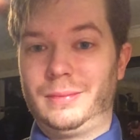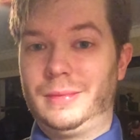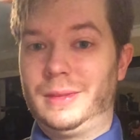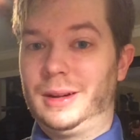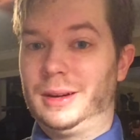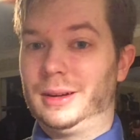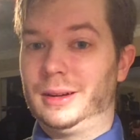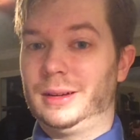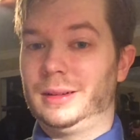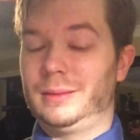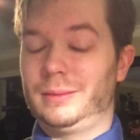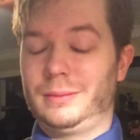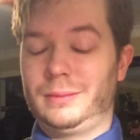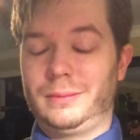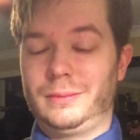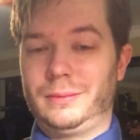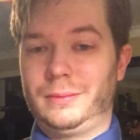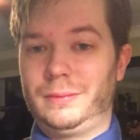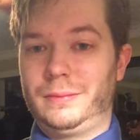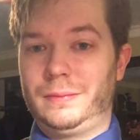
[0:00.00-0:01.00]
They're
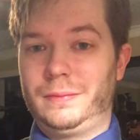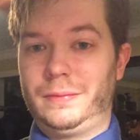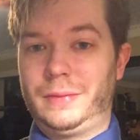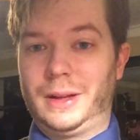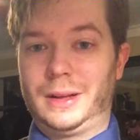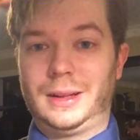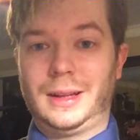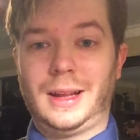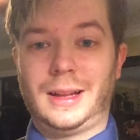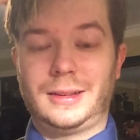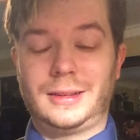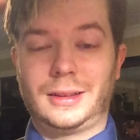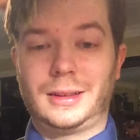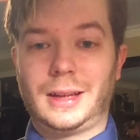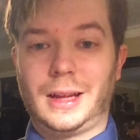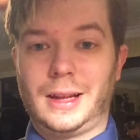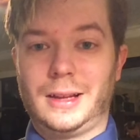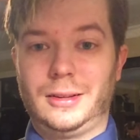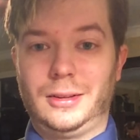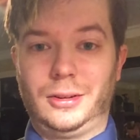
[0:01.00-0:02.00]
fantastic
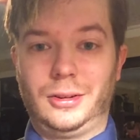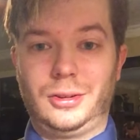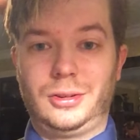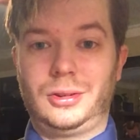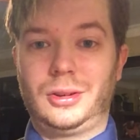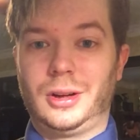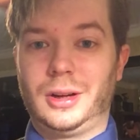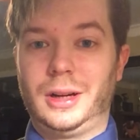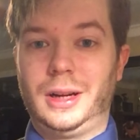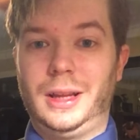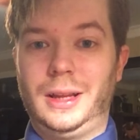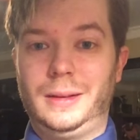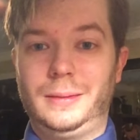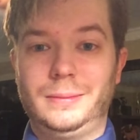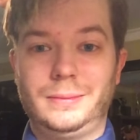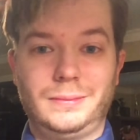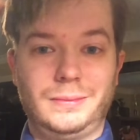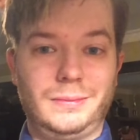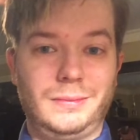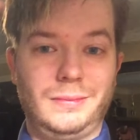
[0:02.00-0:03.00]
ties, they're sturdy.
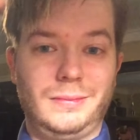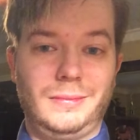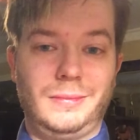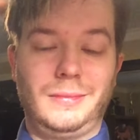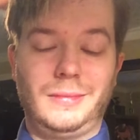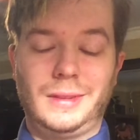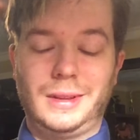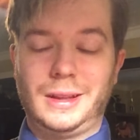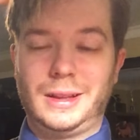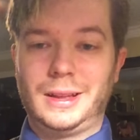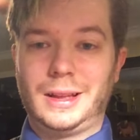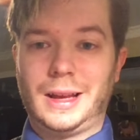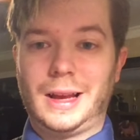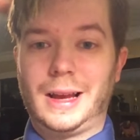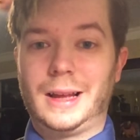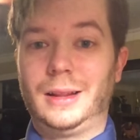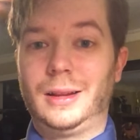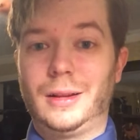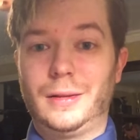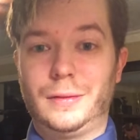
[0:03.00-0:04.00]

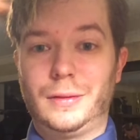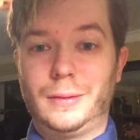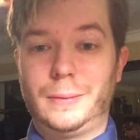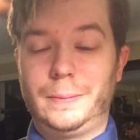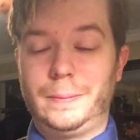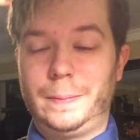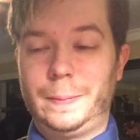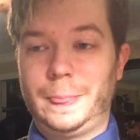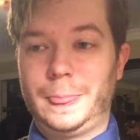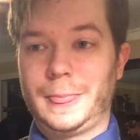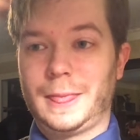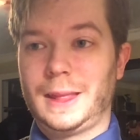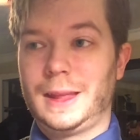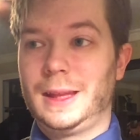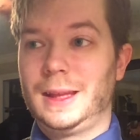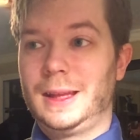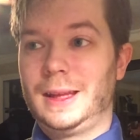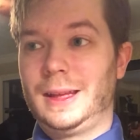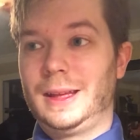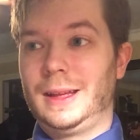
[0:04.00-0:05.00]
I love them.
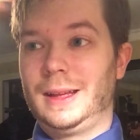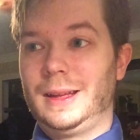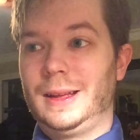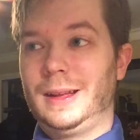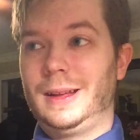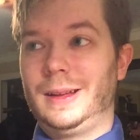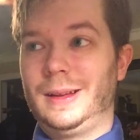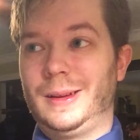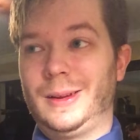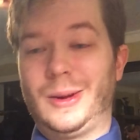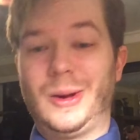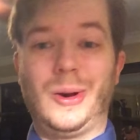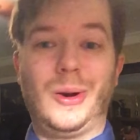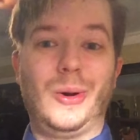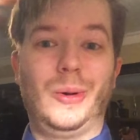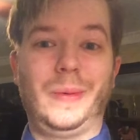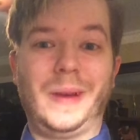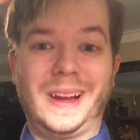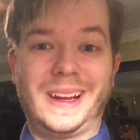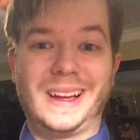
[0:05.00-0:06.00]

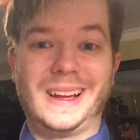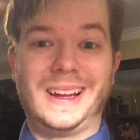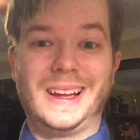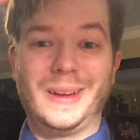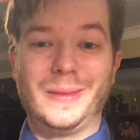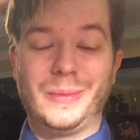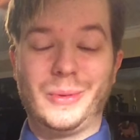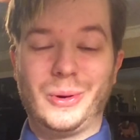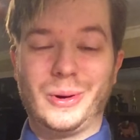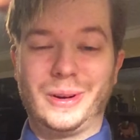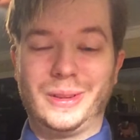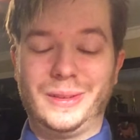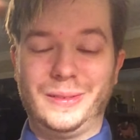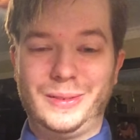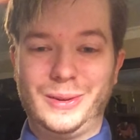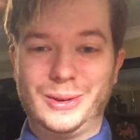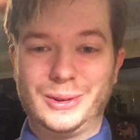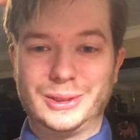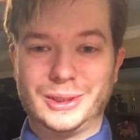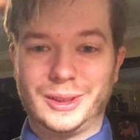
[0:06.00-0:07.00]
Hope I can get more in the
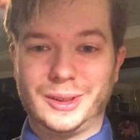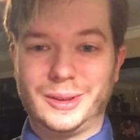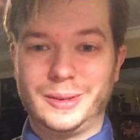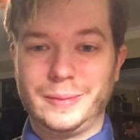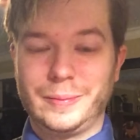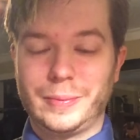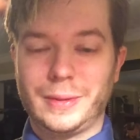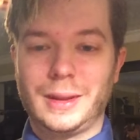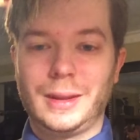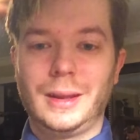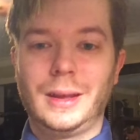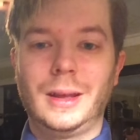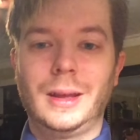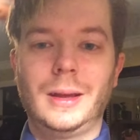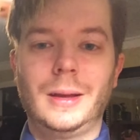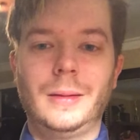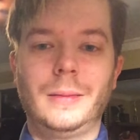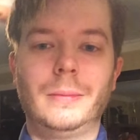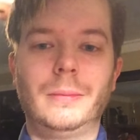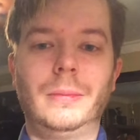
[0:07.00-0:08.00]
future.
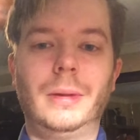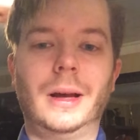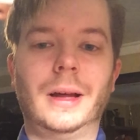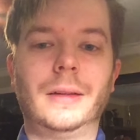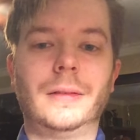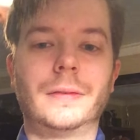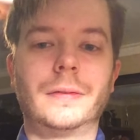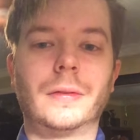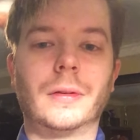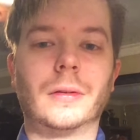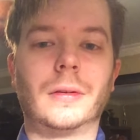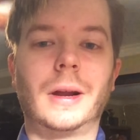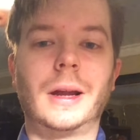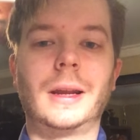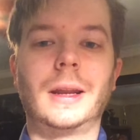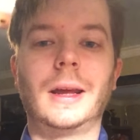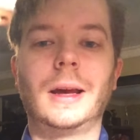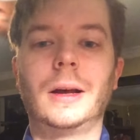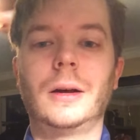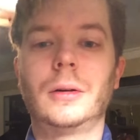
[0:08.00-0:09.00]
But for right
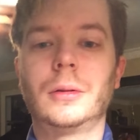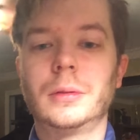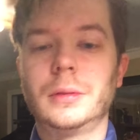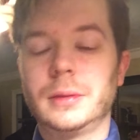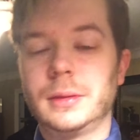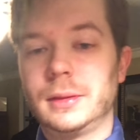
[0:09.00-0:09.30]
now,